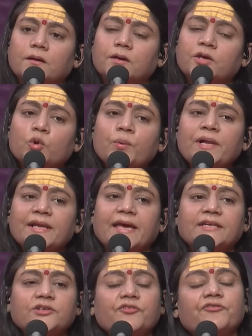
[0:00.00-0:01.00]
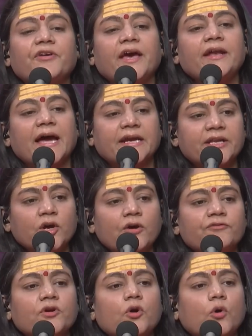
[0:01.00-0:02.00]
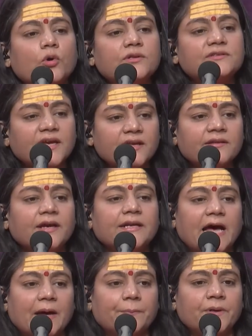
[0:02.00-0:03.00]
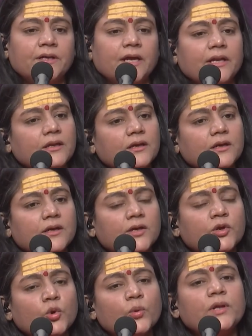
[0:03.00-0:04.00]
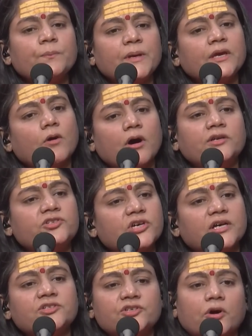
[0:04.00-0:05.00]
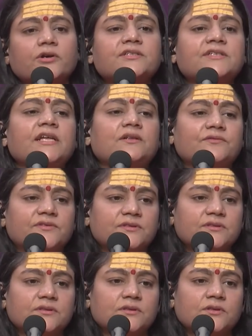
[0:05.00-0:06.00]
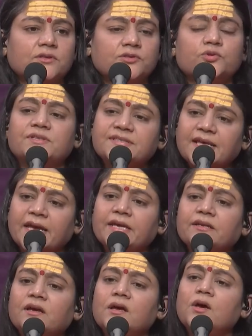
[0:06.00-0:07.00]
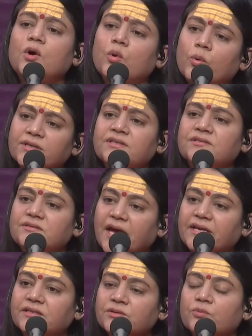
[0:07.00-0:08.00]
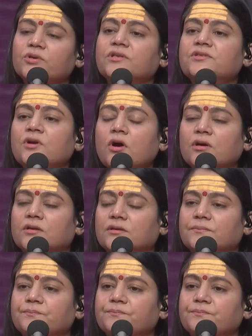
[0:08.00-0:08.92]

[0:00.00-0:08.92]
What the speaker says: you will get a fair idea of the whole thing that happened, and you will be your judge yourselves to decide what is right and what is wrong.